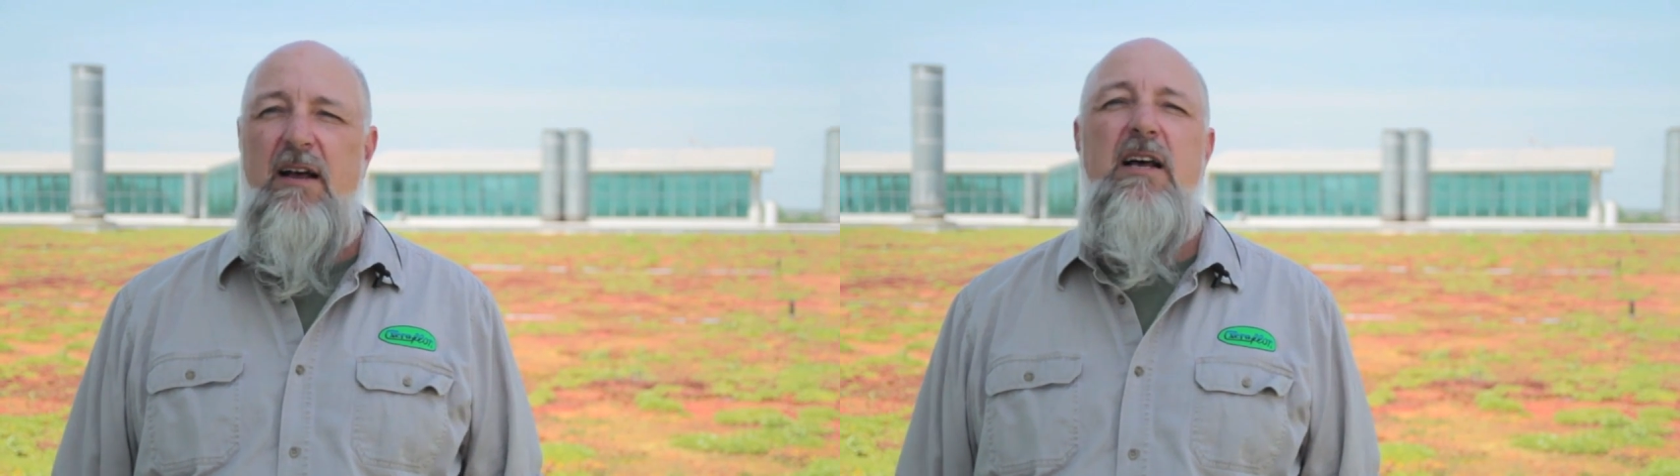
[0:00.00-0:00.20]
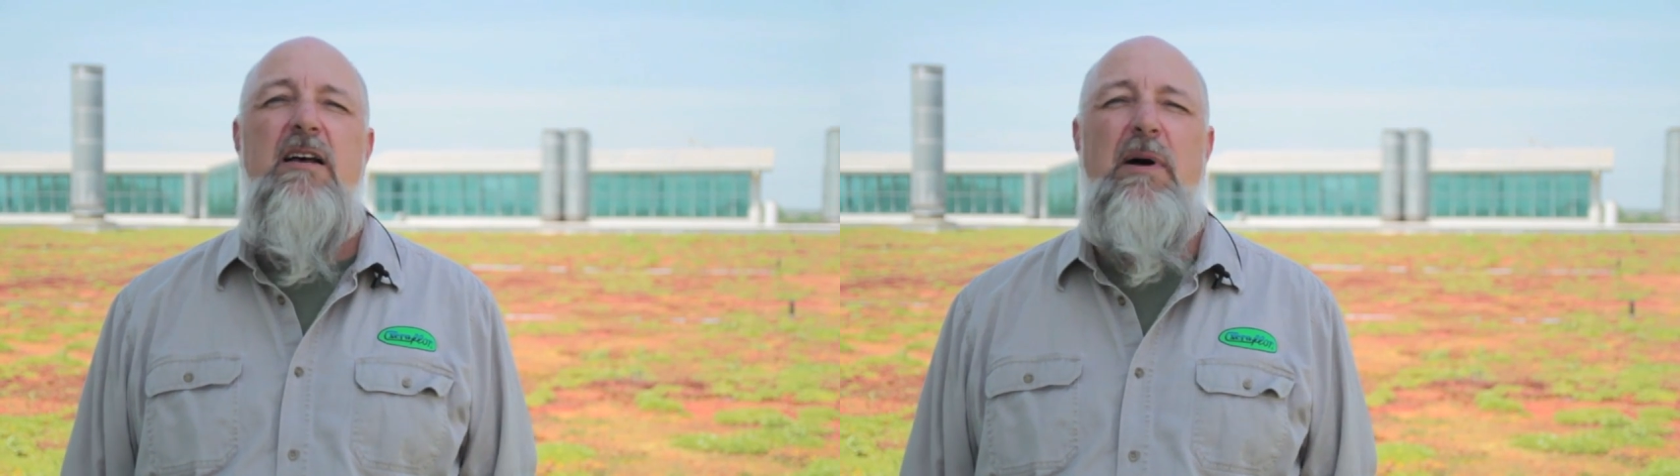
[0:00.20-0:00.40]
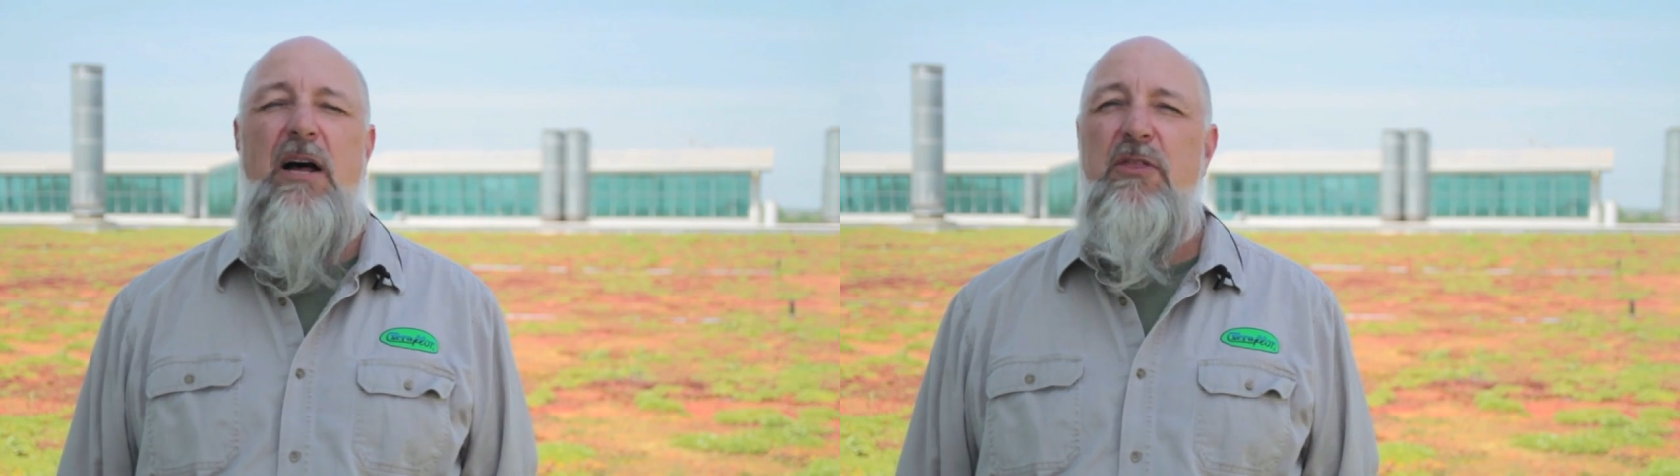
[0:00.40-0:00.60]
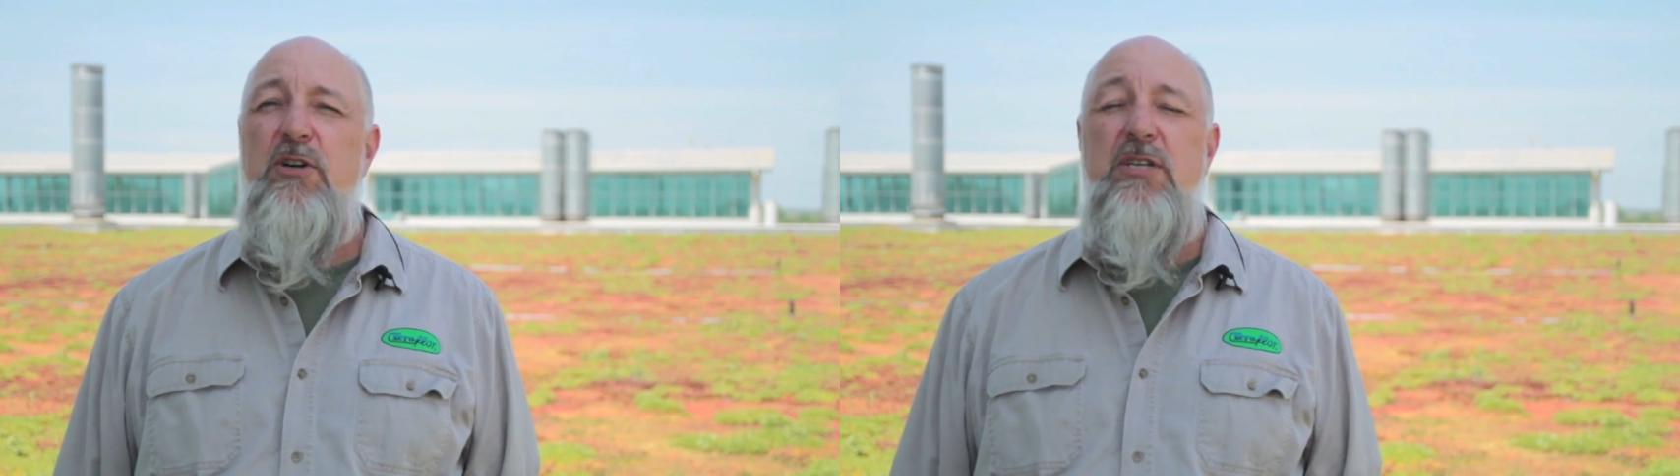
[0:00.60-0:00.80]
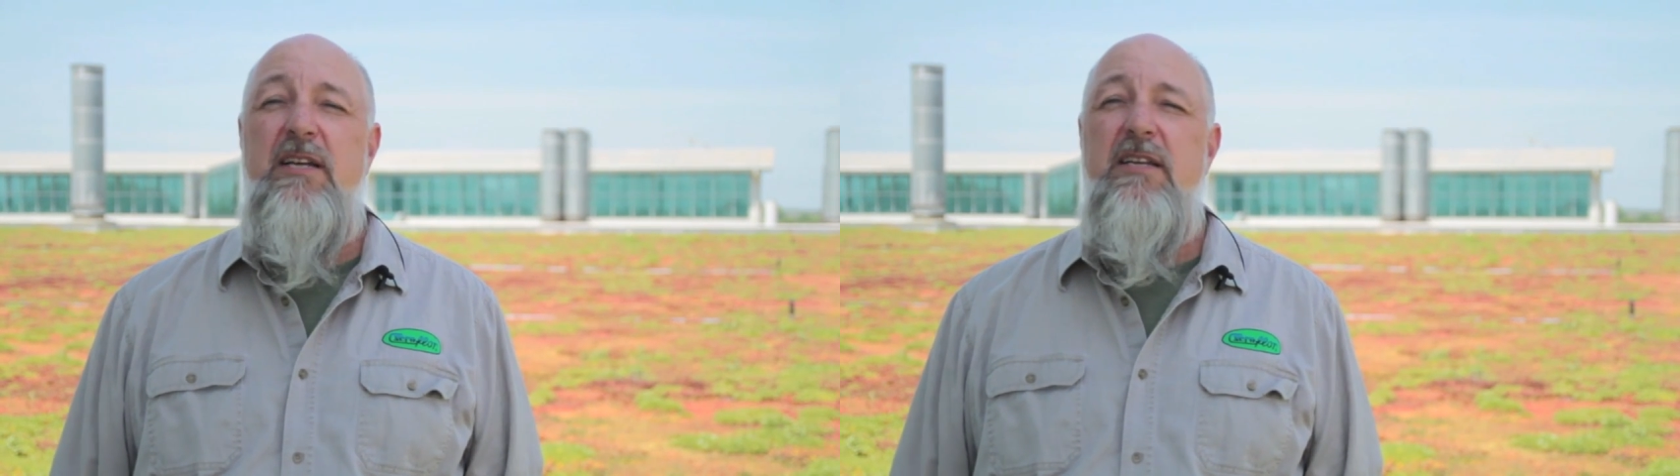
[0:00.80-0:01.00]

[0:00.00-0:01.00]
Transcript: about 13